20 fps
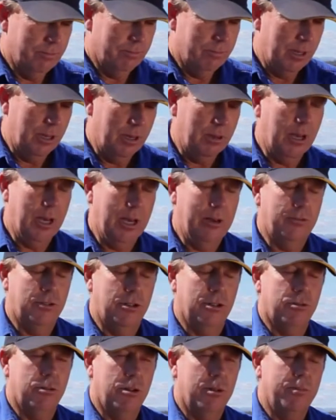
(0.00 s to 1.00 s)
you know, halves
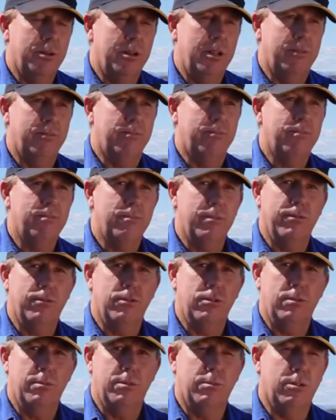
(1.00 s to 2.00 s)
the crop, and it
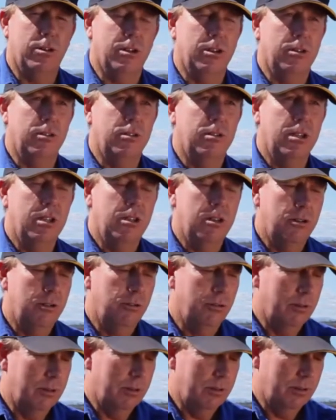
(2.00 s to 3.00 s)
performed
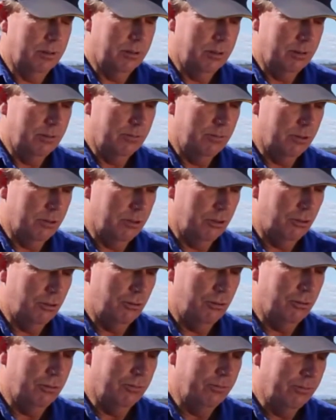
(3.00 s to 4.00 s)
what it
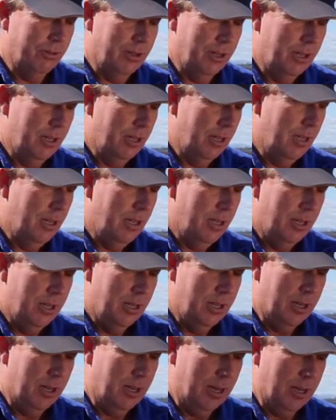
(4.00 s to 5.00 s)
should have.
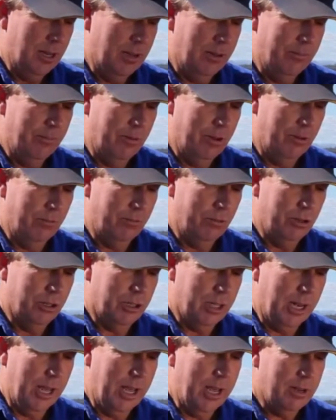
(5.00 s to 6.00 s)
I
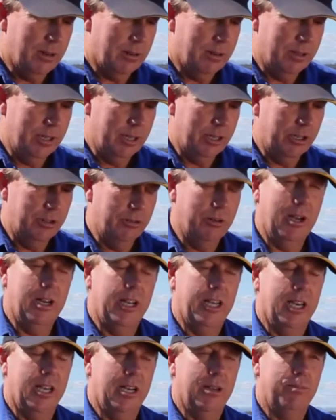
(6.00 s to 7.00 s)
worked it out that you only
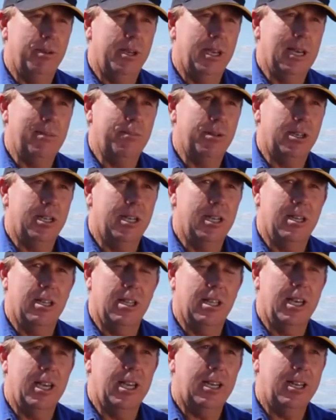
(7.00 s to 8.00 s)
had to pick up a tonne
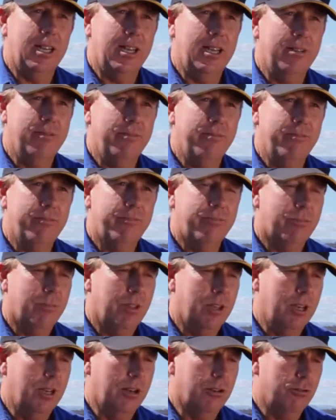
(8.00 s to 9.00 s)
per hectare
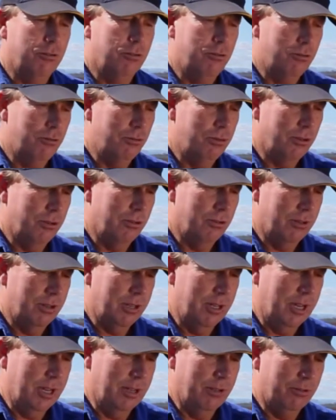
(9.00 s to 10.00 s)
at corn at
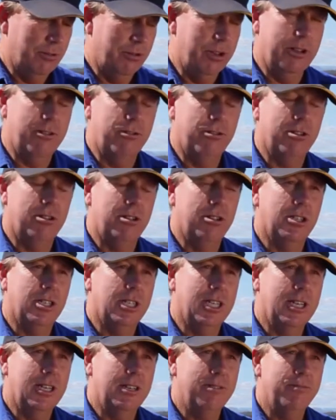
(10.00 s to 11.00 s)
$300 a
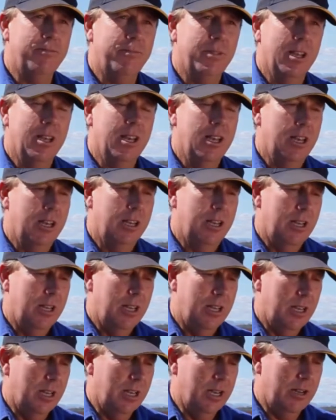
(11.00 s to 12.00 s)
tonne.
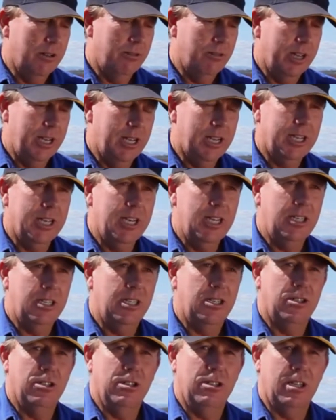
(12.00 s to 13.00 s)
100 hectares
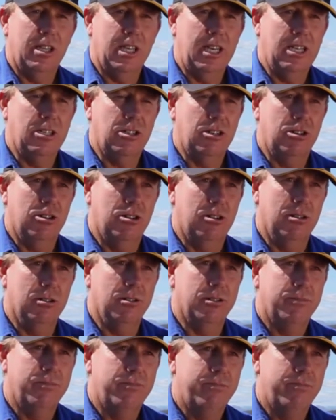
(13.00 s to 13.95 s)
is $30,000.